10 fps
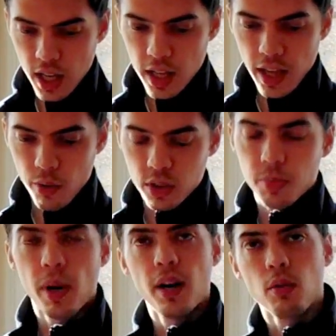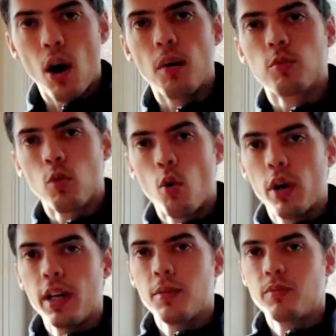and that one's by Rob
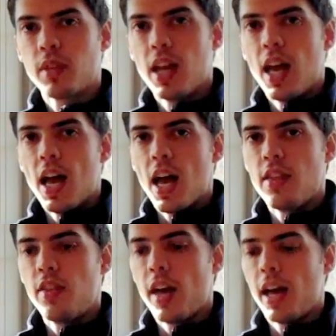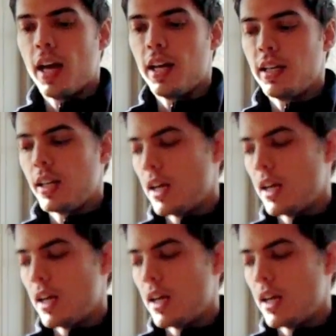Roy, and then